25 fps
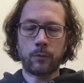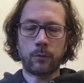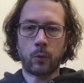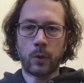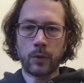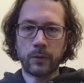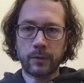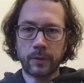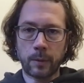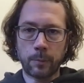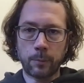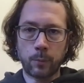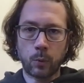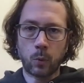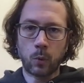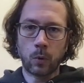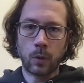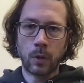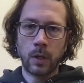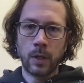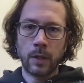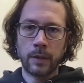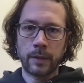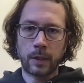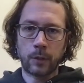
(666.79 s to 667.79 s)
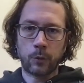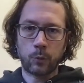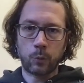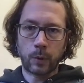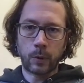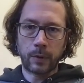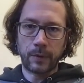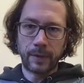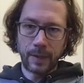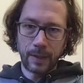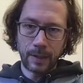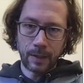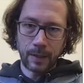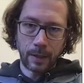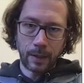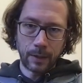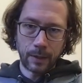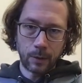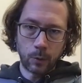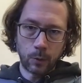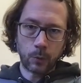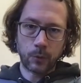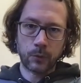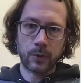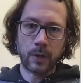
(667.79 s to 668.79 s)
For example, that's what daylight
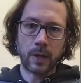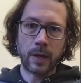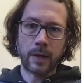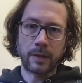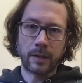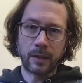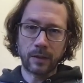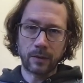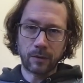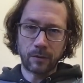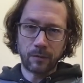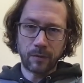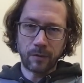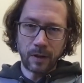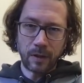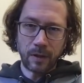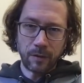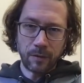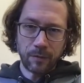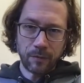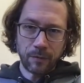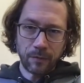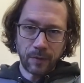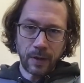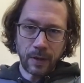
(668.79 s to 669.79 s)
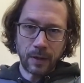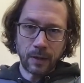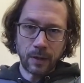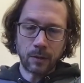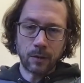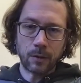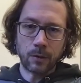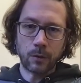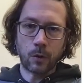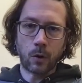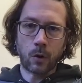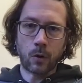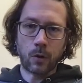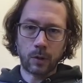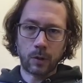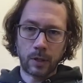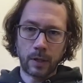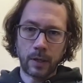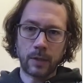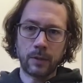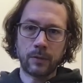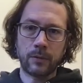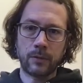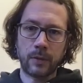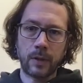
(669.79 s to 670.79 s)
looks like. There's very faint dark
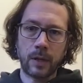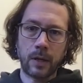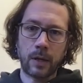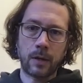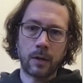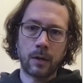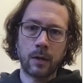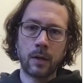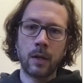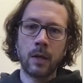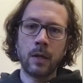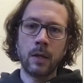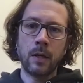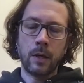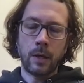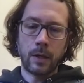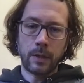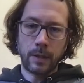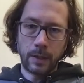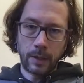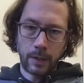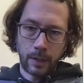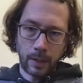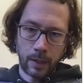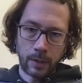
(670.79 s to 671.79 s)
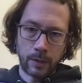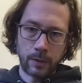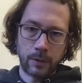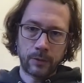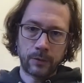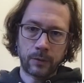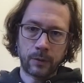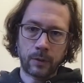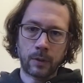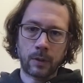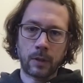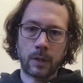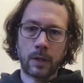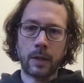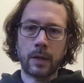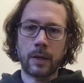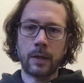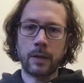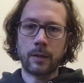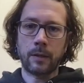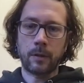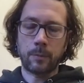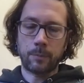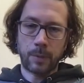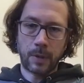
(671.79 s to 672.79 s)
lines there. An incandescent
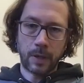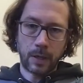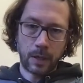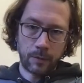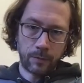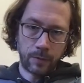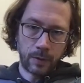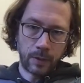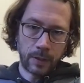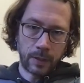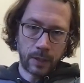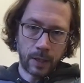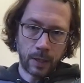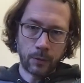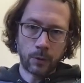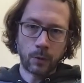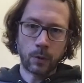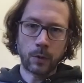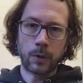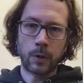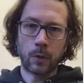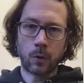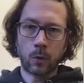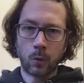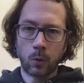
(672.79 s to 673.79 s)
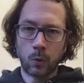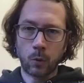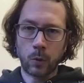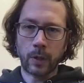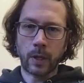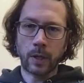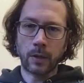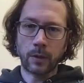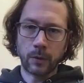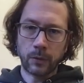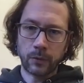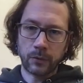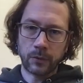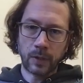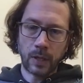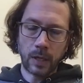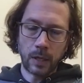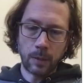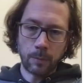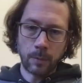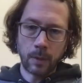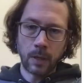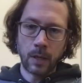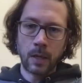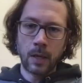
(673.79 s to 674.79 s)
light, a paraffin candle, they're all looking the
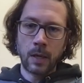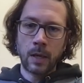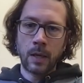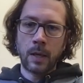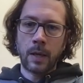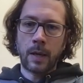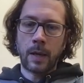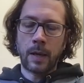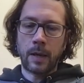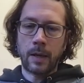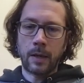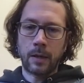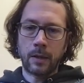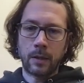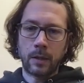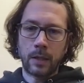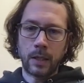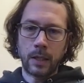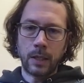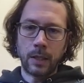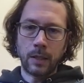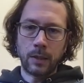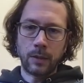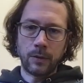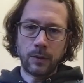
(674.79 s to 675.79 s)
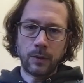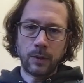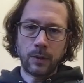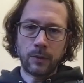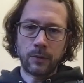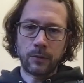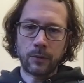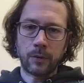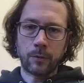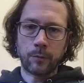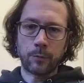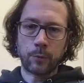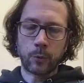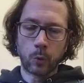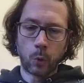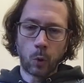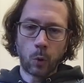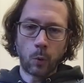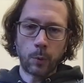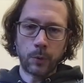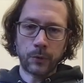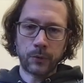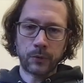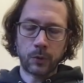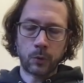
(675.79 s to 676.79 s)
same. And these
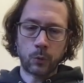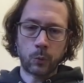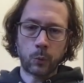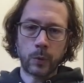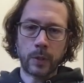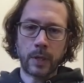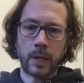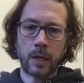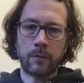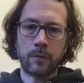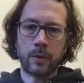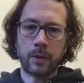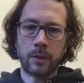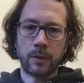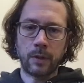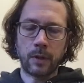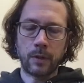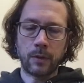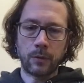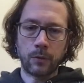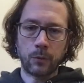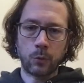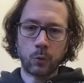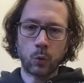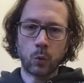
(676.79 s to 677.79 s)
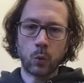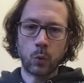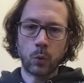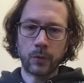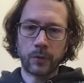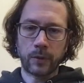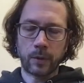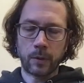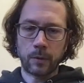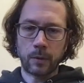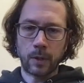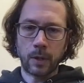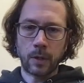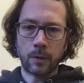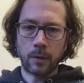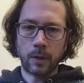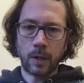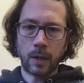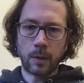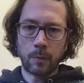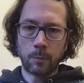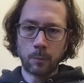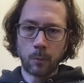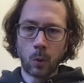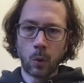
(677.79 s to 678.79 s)
fluorescent we have in schools
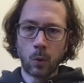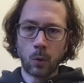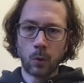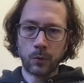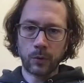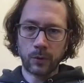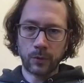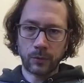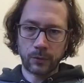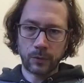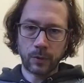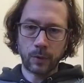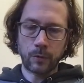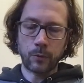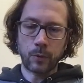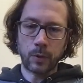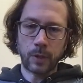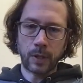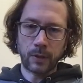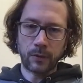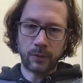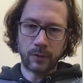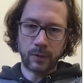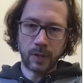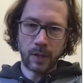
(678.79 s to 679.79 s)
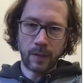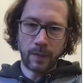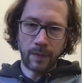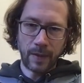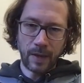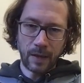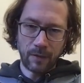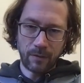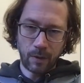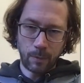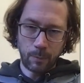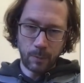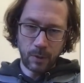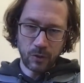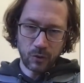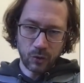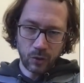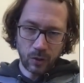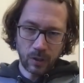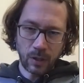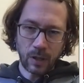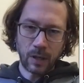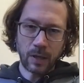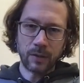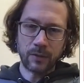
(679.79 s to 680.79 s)
and malls and stuff, you can see that they have
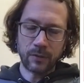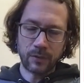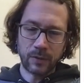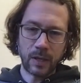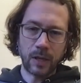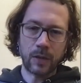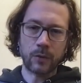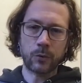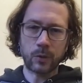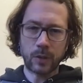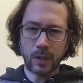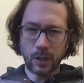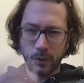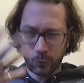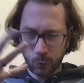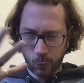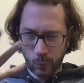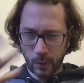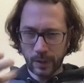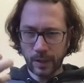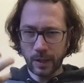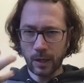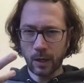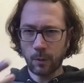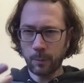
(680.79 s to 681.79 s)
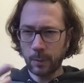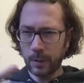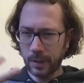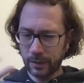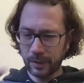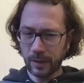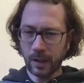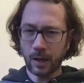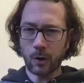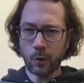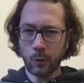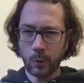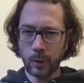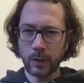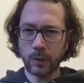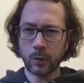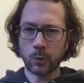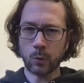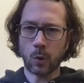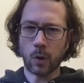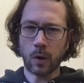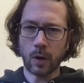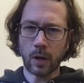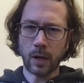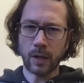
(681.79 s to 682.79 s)
emission lines there. So that's why they are a bit tiring
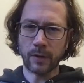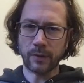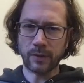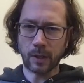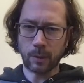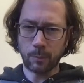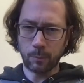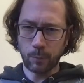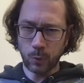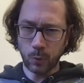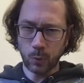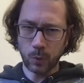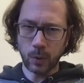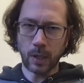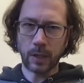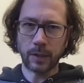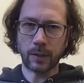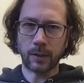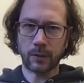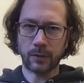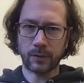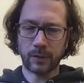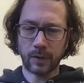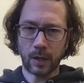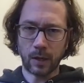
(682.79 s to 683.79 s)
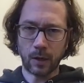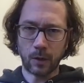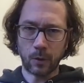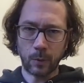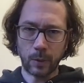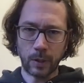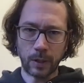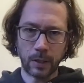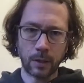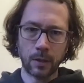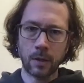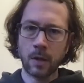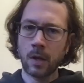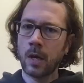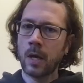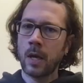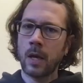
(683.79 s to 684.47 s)
to our eyes. That blue light is tiring.